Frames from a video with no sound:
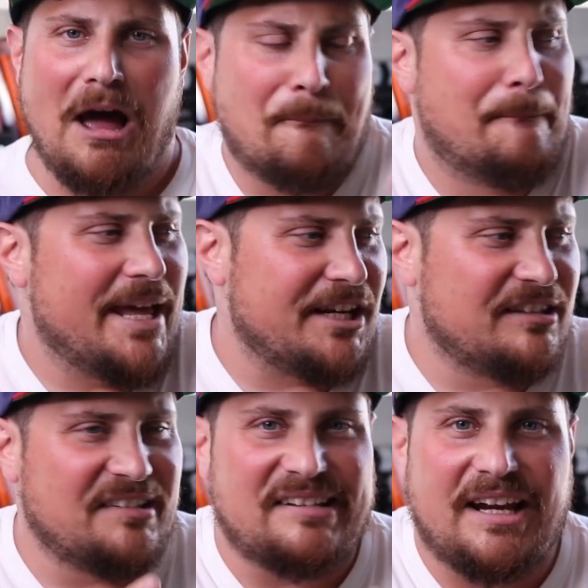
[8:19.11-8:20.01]
A better
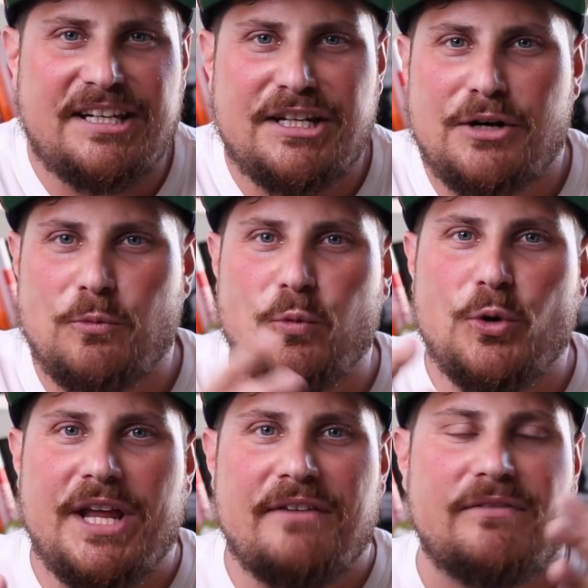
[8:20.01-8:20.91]
designer
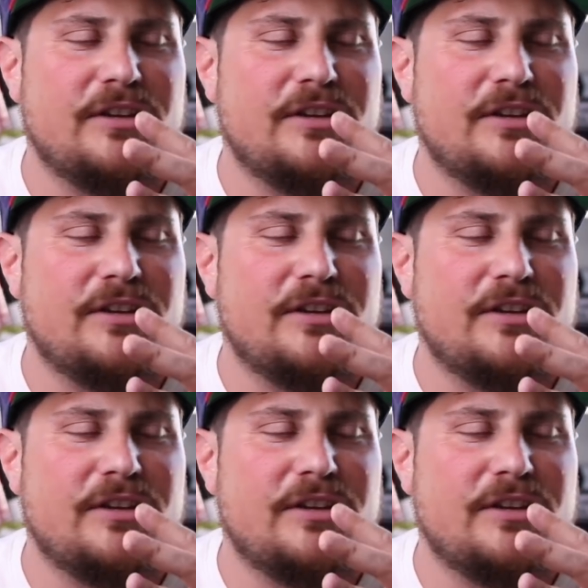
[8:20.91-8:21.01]
would have